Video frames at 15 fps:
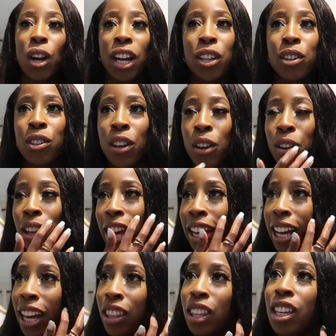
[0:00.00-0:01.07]
I don't know.
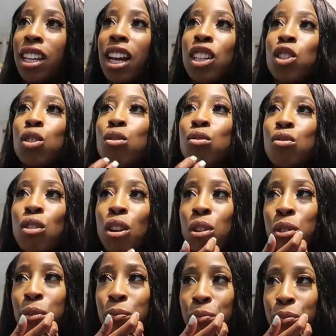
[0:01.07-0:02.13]
Like, I think as you
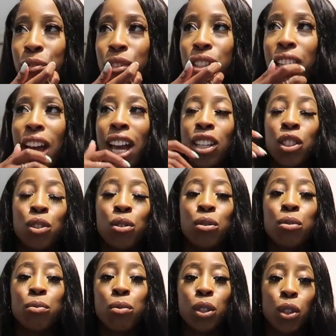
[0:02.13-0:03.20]
grow, as
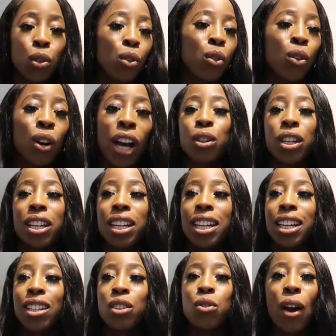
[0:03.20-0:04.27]
you mature,
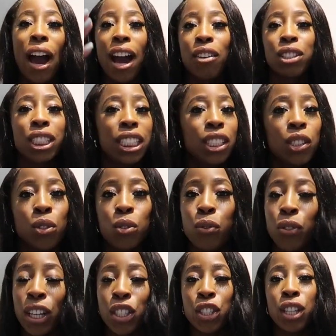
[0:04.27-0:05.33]
you have seasonal
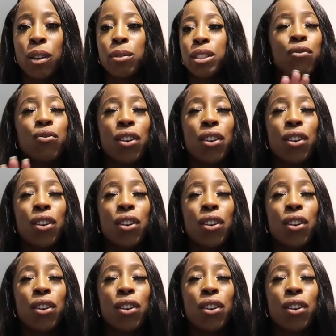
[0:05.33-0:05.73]
friendships.